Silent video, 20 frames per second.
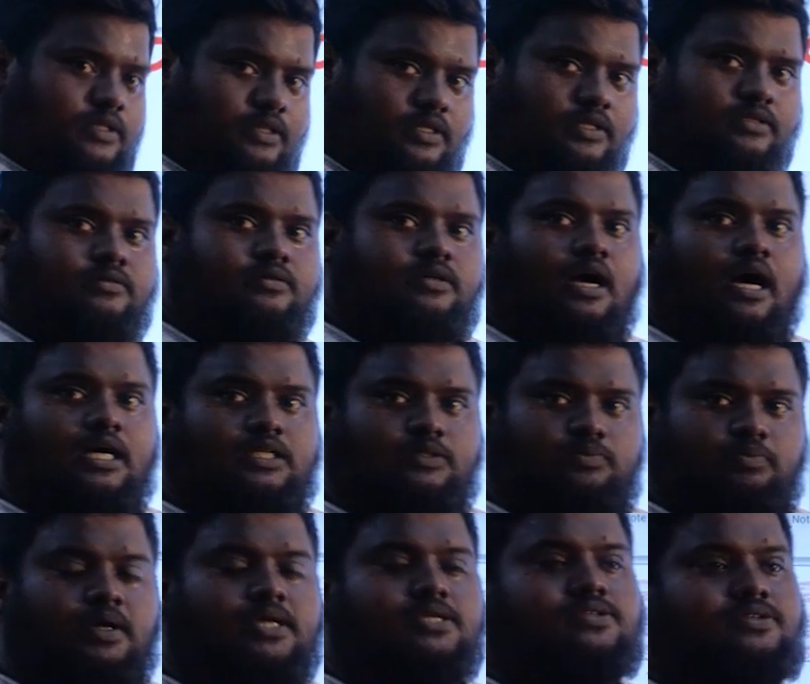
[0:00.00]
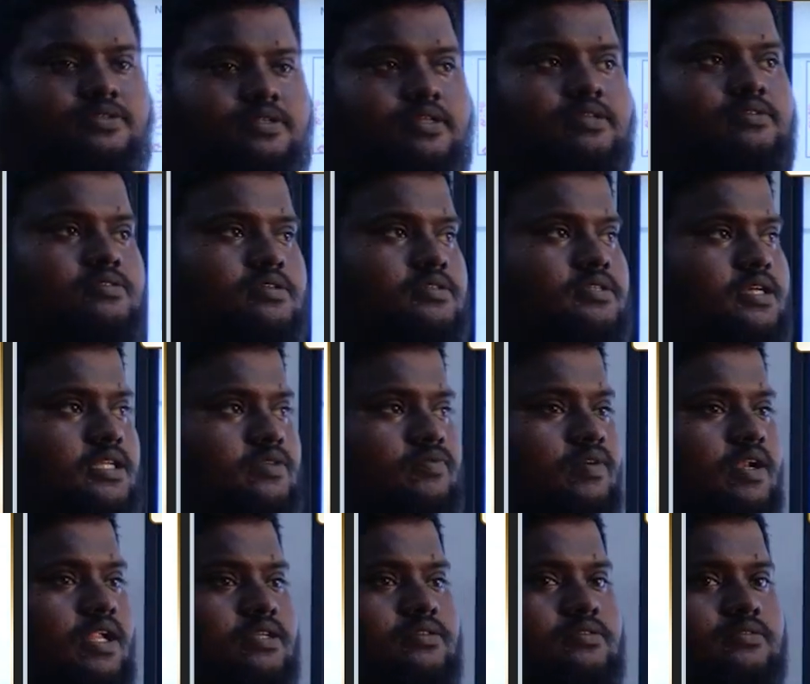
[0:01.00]
in this caste based census as
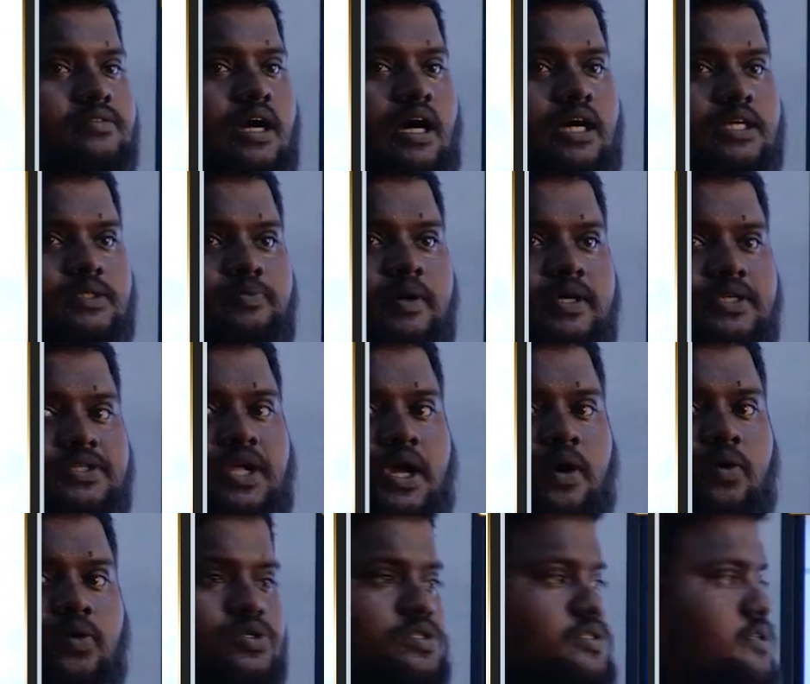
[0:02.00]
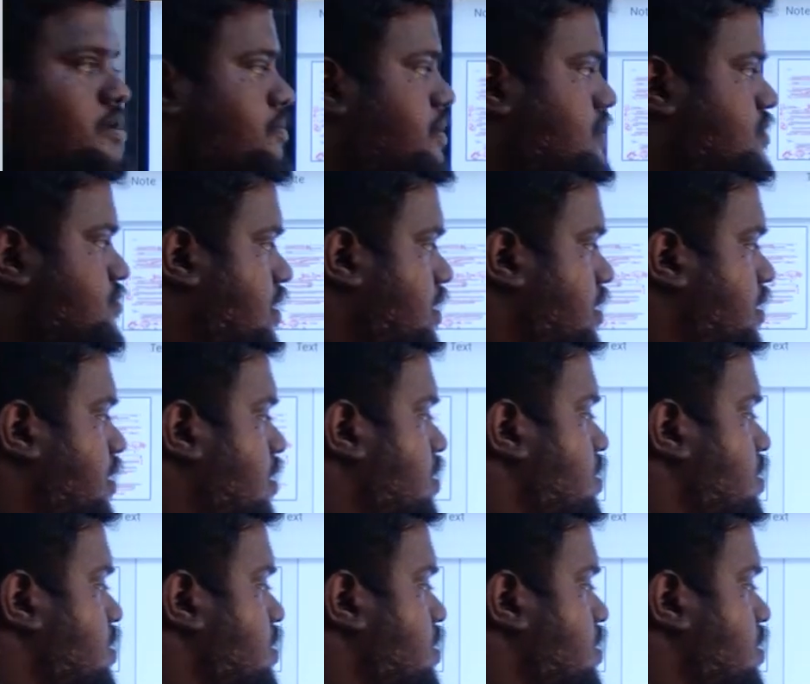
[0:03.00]
well as caste based ecosystem as well.